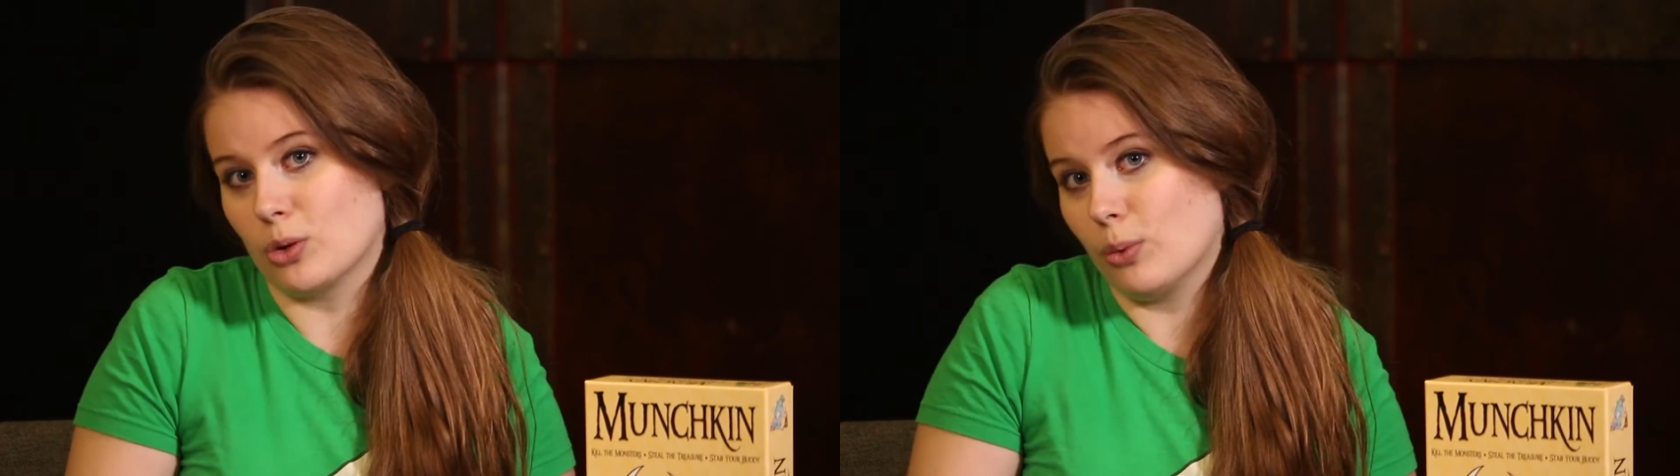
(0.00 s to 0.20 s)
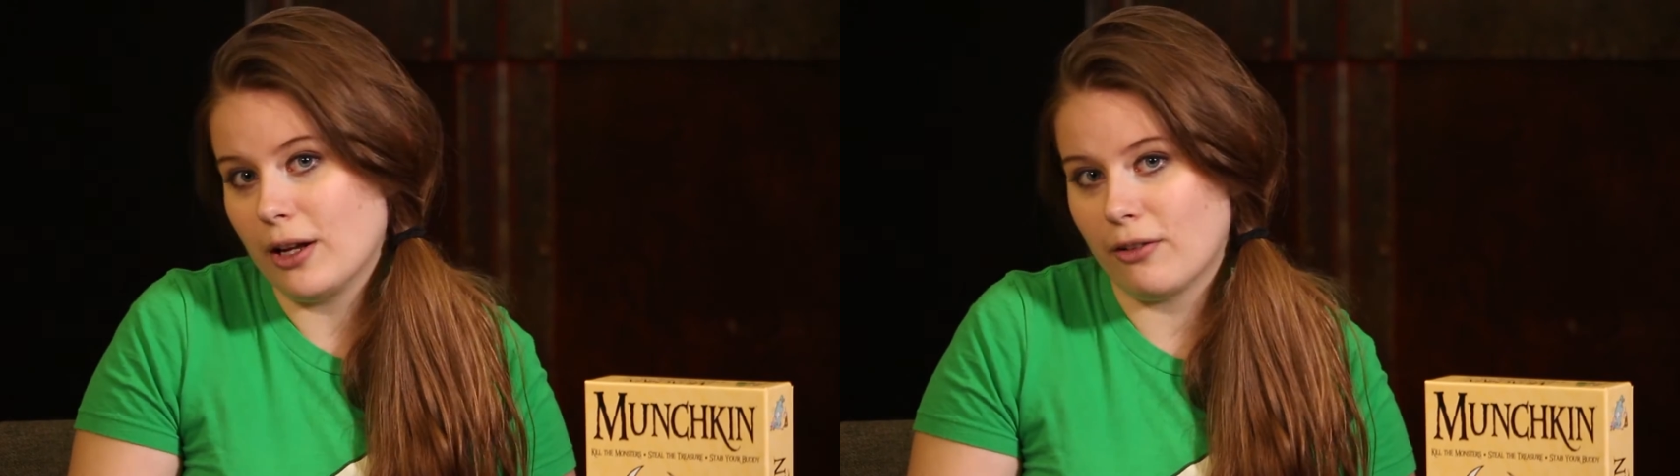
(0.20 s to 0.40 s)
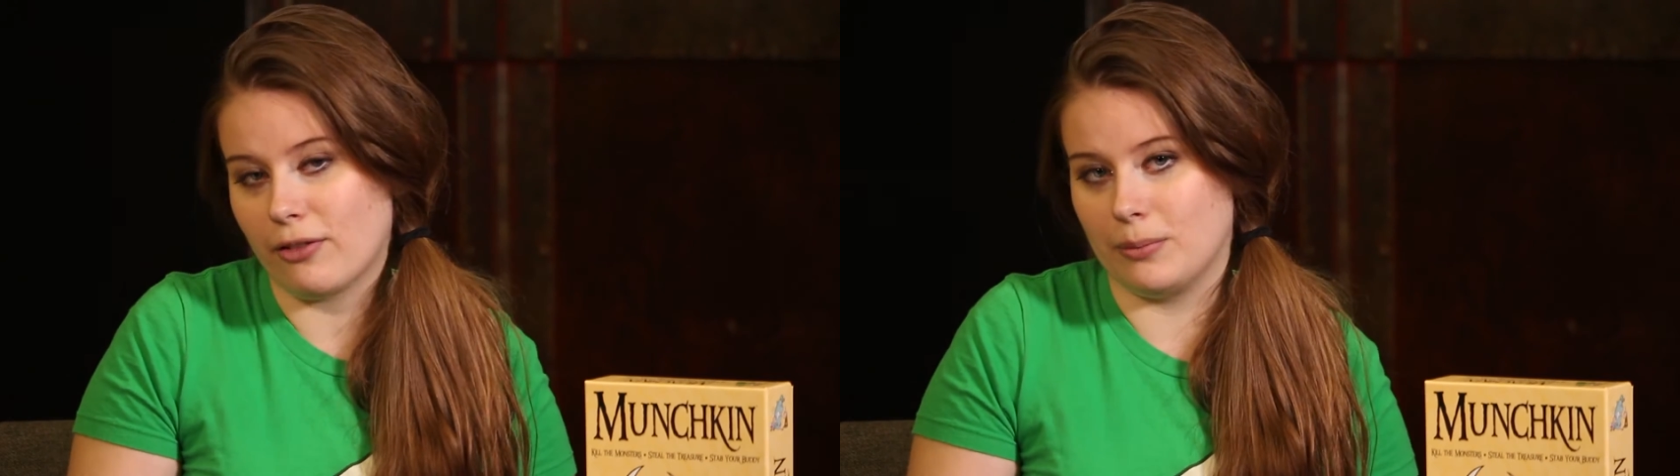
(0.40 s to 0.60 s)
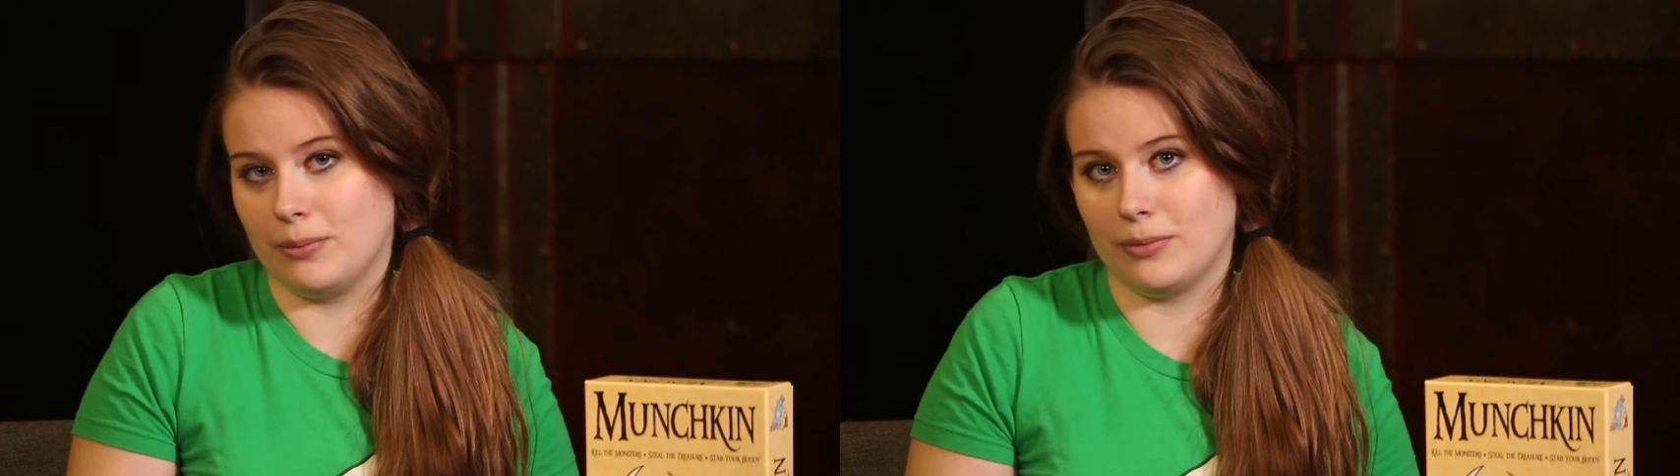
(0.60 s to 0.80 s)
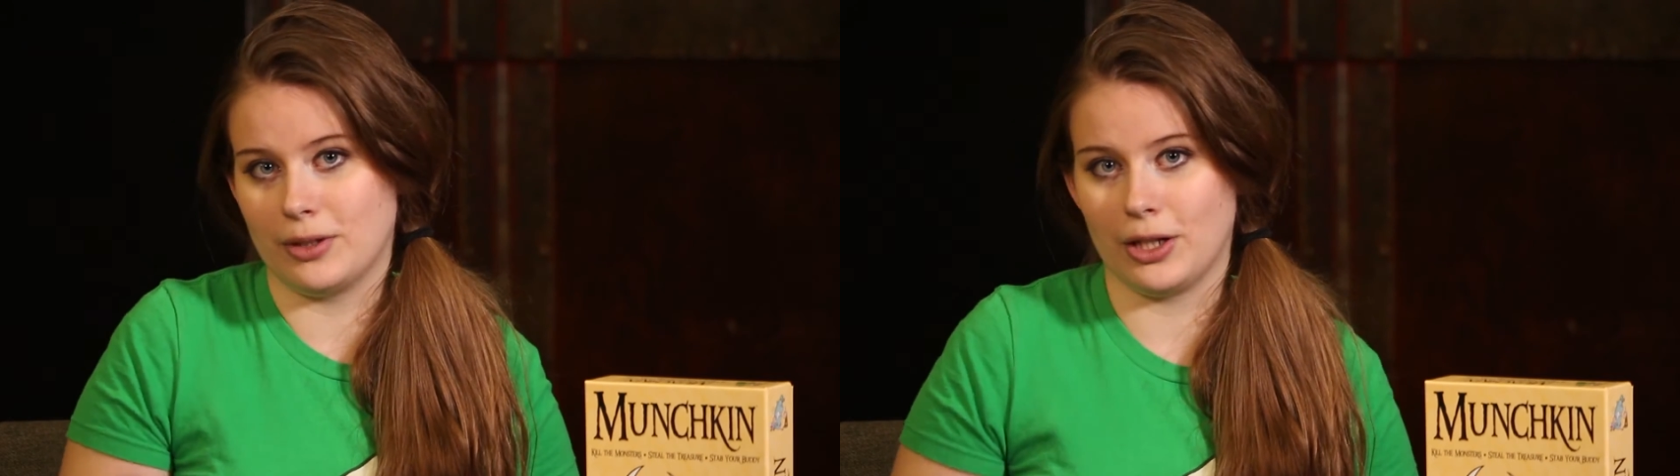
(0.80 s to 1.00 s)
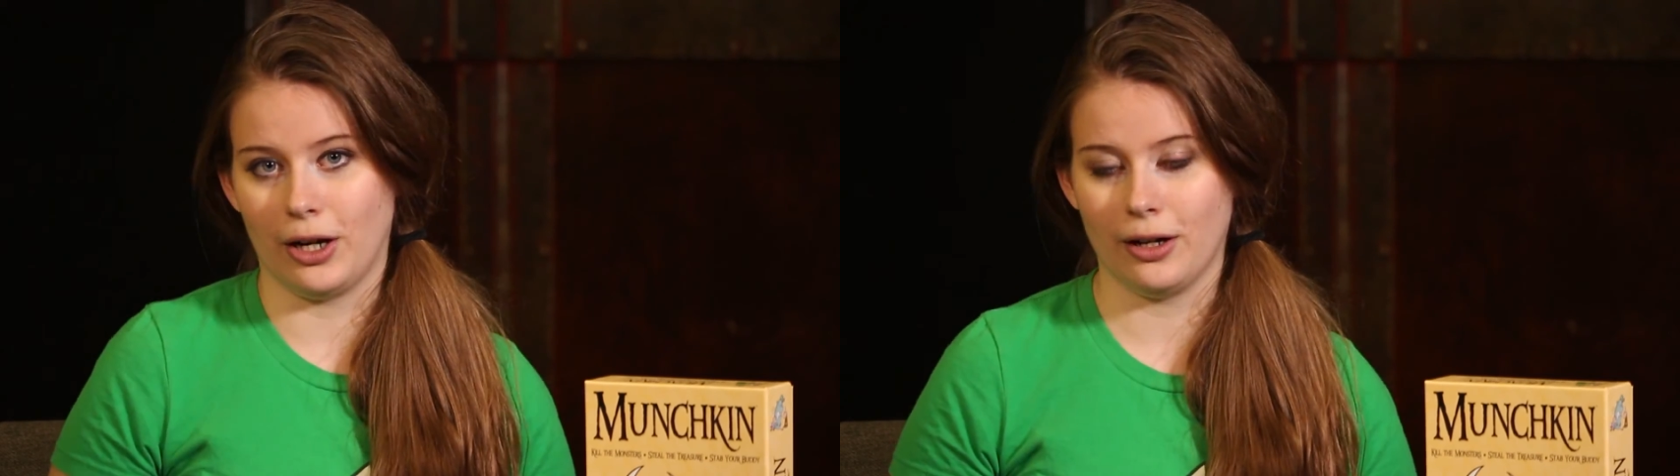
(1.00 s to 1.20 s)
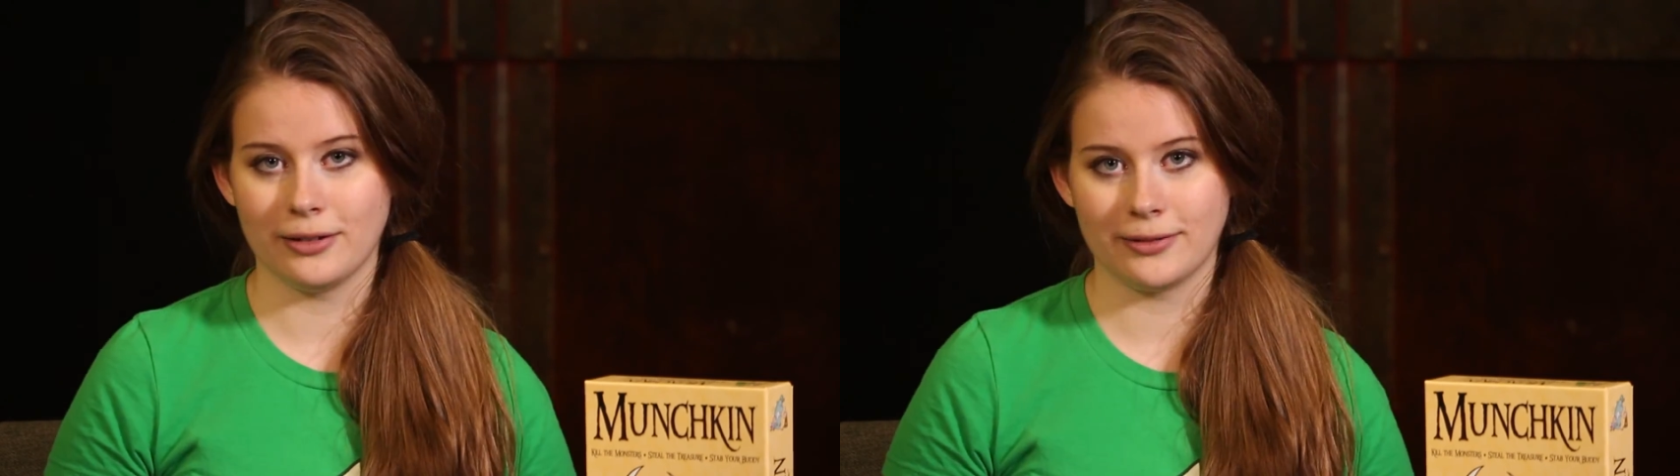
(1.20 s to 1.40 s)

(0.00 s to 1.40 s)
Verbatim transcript: away from your